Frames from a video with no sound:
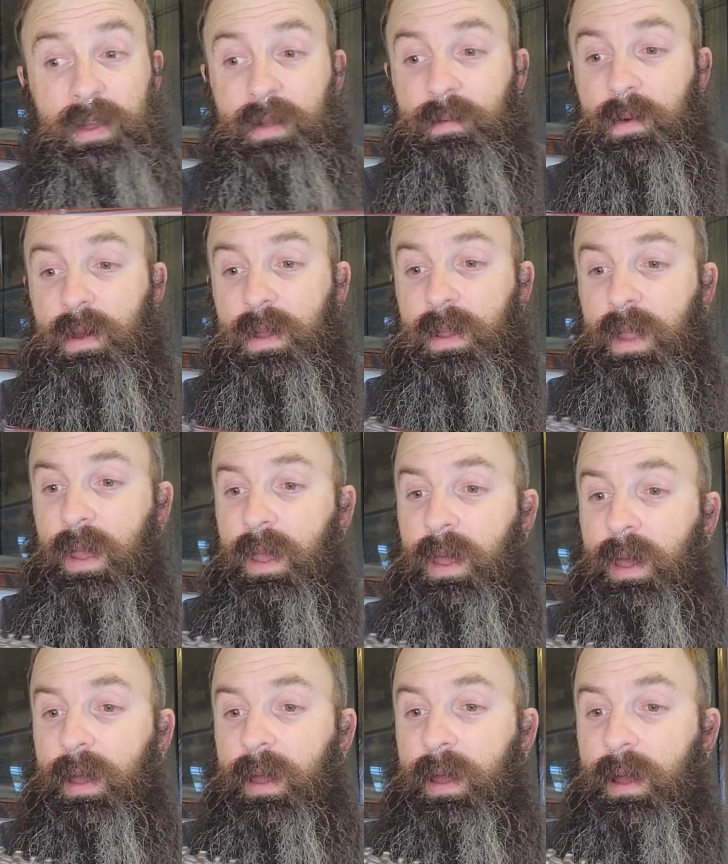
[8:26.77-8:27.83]
good wand.
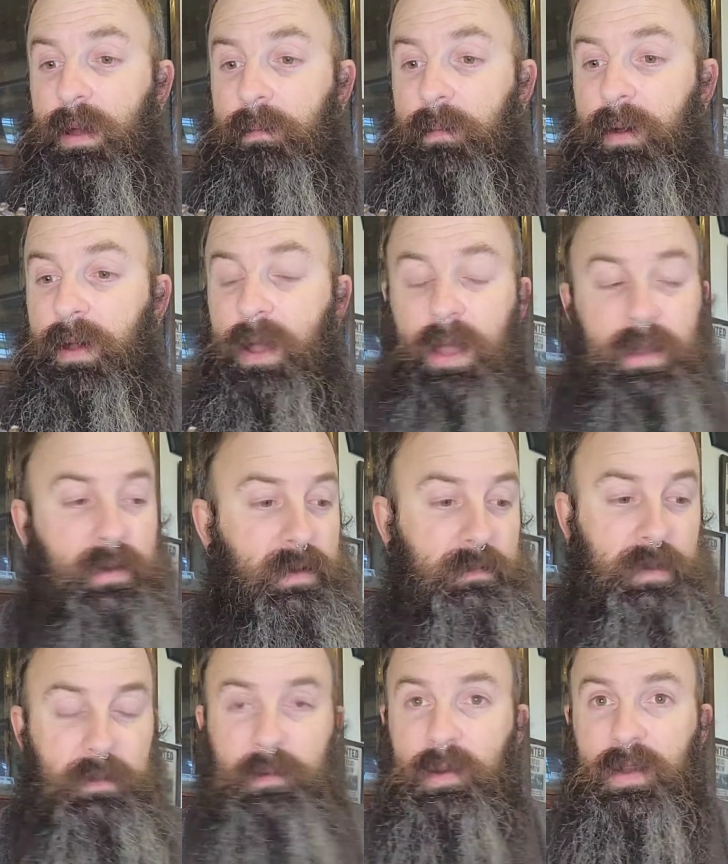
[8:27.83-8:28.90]
I couldn't
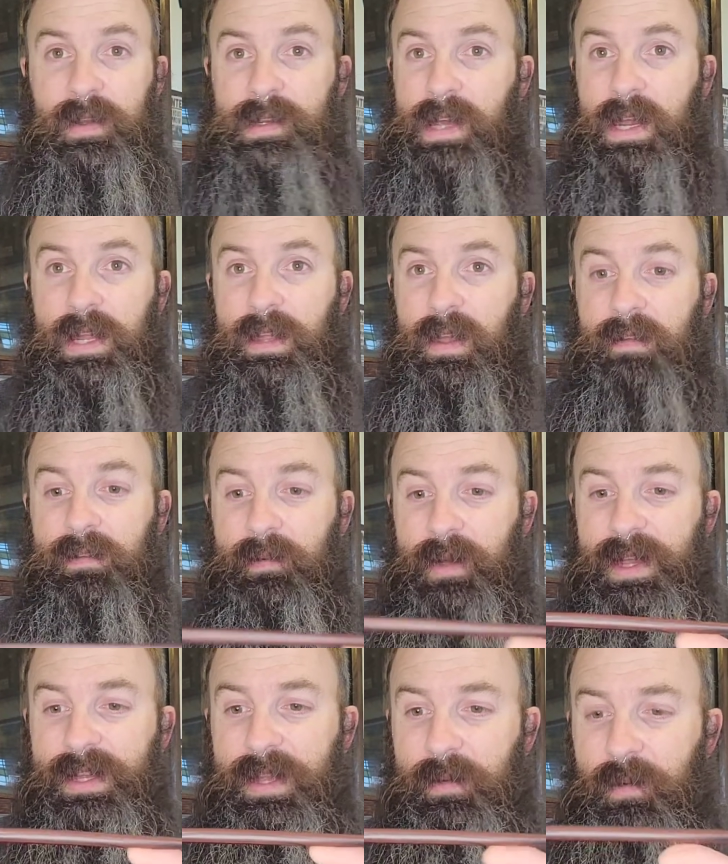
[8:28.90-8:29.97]
be more excited to have the
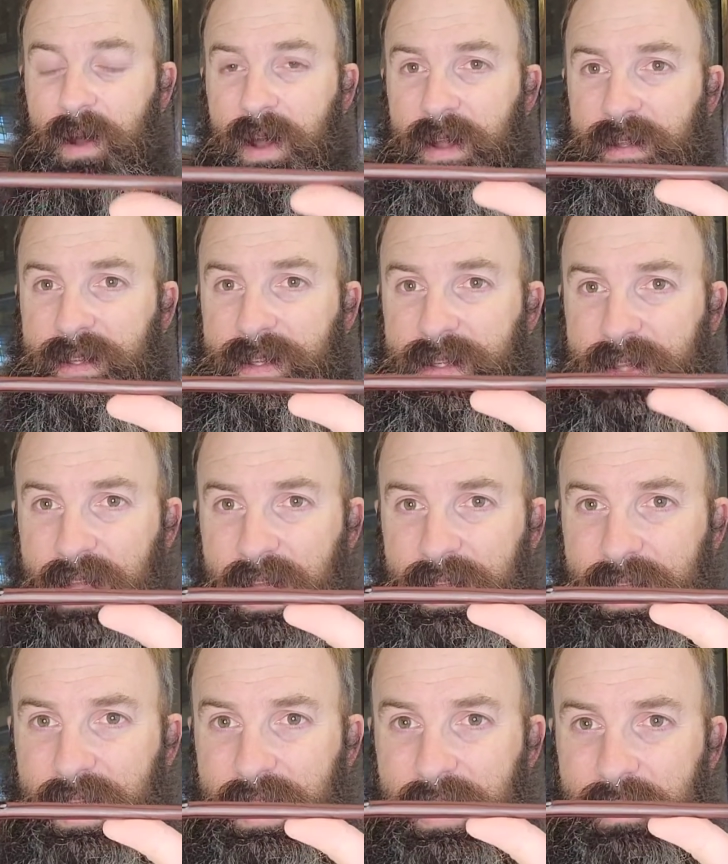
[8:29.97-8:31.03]
Weasley wand set.
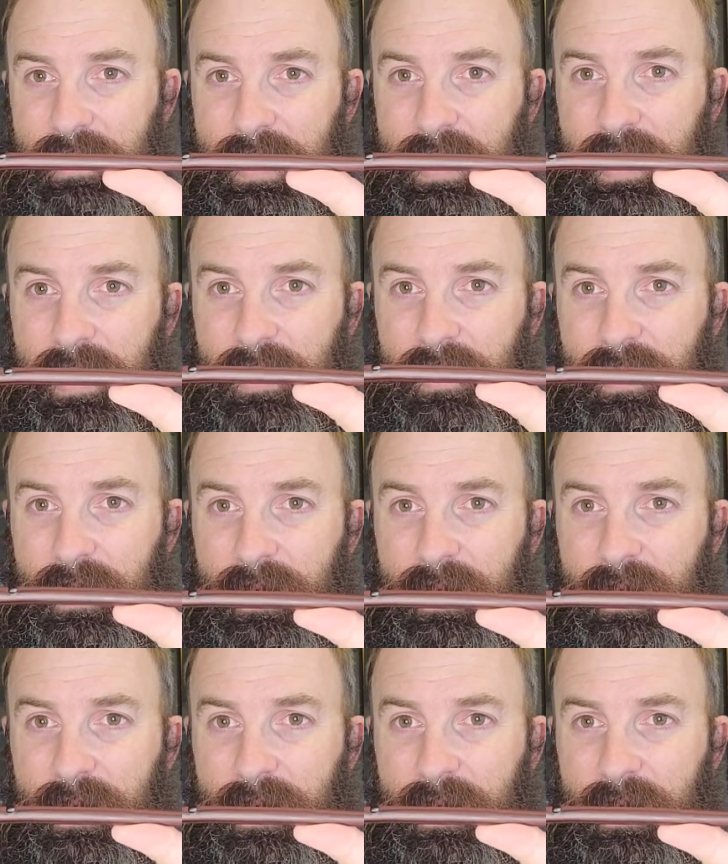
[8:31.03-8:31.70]
And here we go.